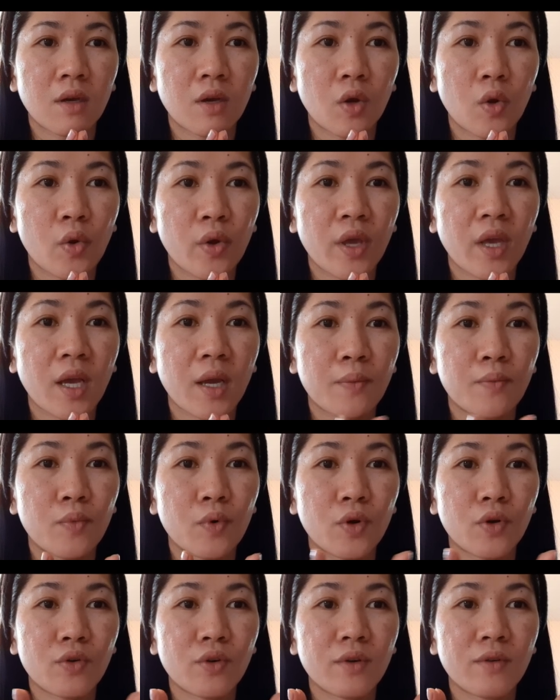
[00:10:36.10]
going
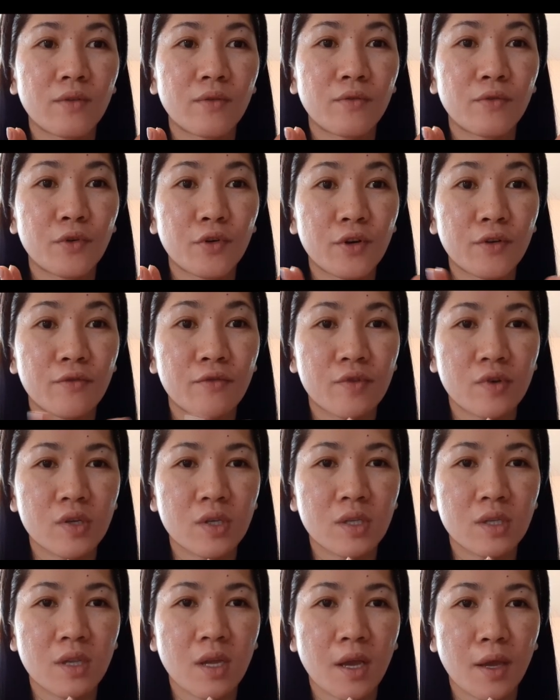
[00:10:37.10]
abroad for the
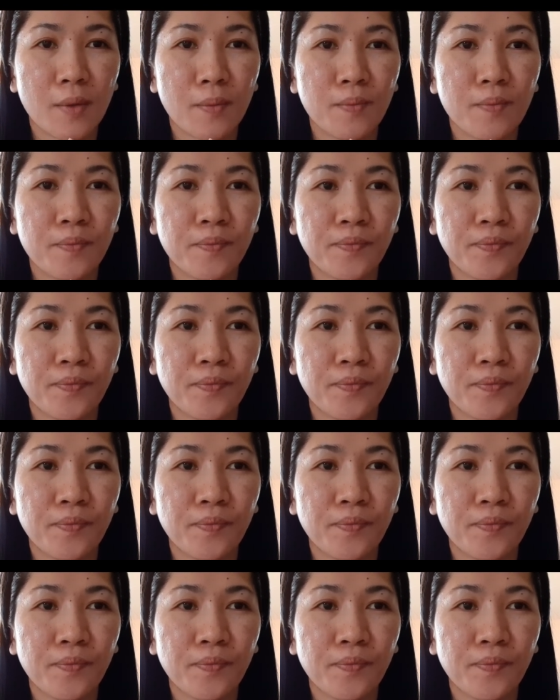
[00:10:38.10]
first time.